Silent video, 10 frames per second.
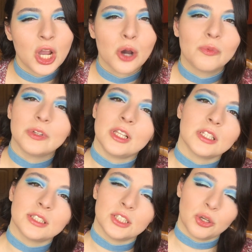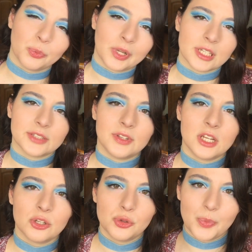Hopefully I'll see you in my next
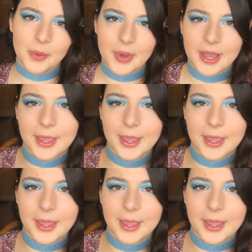videos. Bye bye.